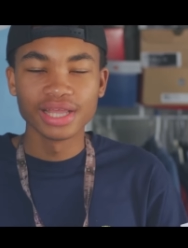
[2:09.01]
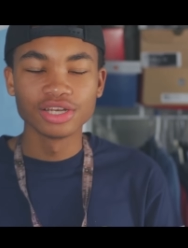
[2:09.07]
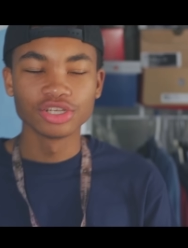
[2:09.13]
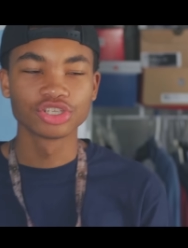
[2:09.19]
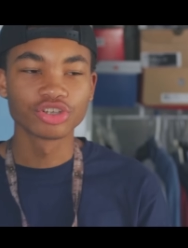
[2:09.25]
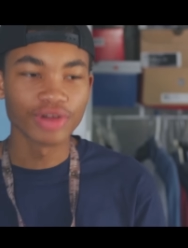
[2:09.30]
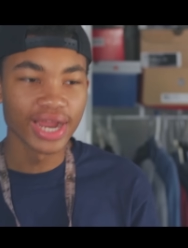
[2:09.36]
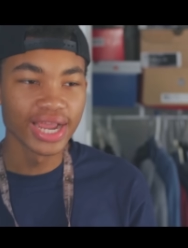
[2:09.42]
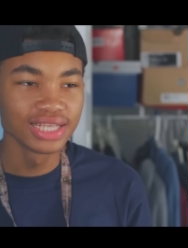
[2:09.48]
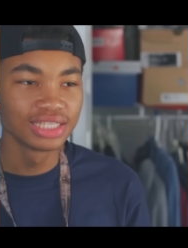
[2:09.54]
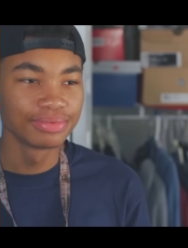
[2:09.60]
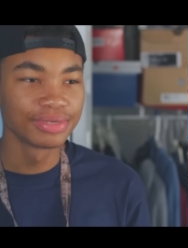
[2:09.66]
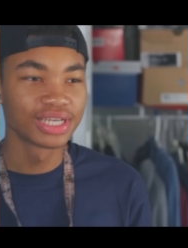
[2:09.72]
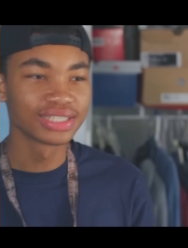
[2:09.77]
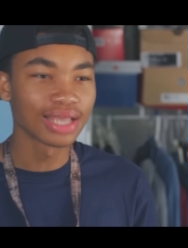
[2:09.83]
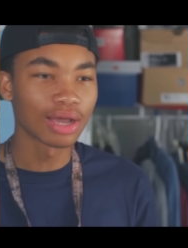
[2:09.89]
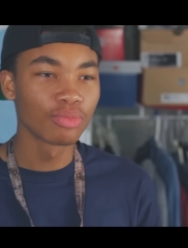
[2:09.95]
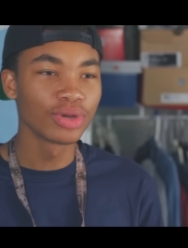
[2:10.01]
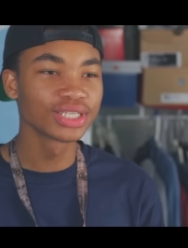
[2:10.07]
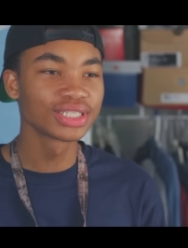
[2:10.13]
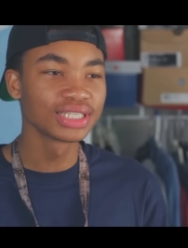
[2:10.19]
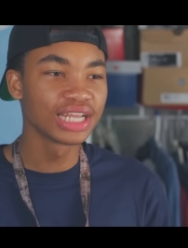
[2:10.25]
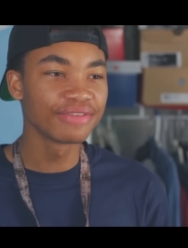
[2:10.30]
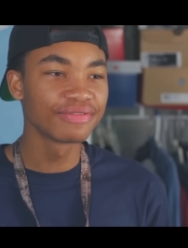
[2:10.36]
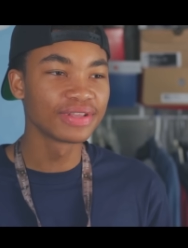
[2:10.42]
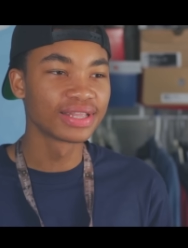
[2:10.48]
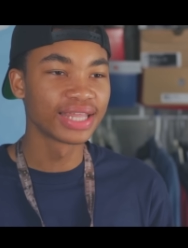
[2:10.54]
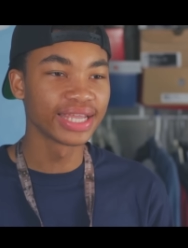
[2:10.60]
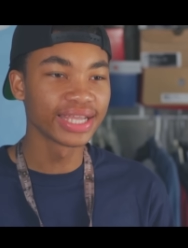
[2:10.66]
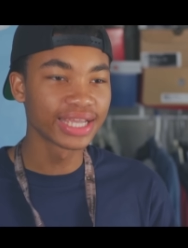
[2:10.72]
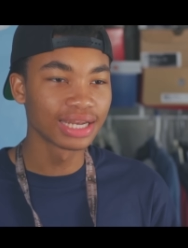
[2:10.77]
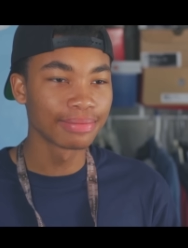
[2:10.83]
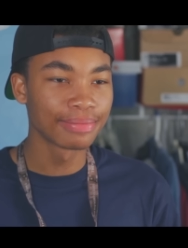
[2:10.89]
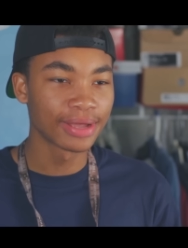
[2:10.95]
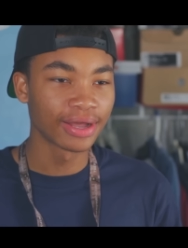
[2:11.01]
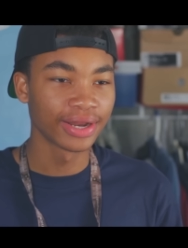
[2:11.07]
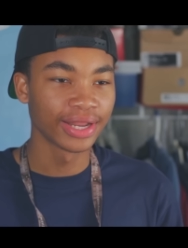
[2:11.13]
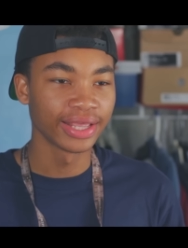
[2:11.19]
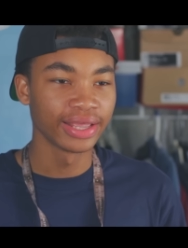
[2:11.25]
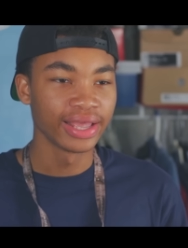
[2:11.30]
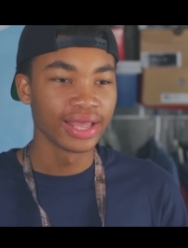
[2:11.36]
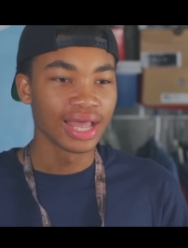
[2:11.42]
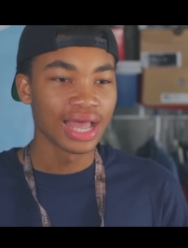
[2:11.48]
And it's crazy because I wasn't even thinking about it.